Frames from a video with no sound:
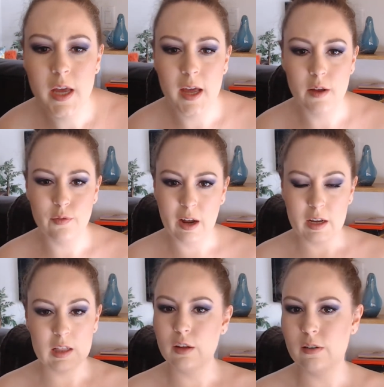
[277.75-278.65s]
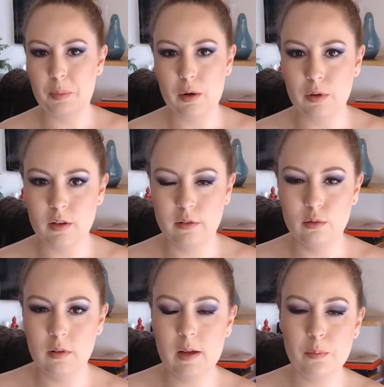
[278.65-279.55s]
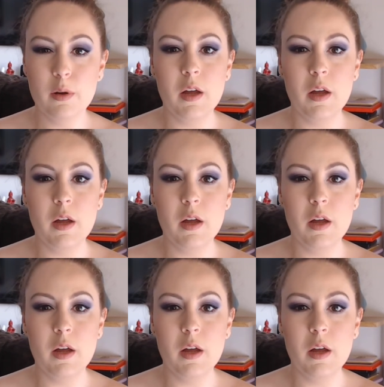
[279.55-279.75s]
and I find it looks better with a nude lip.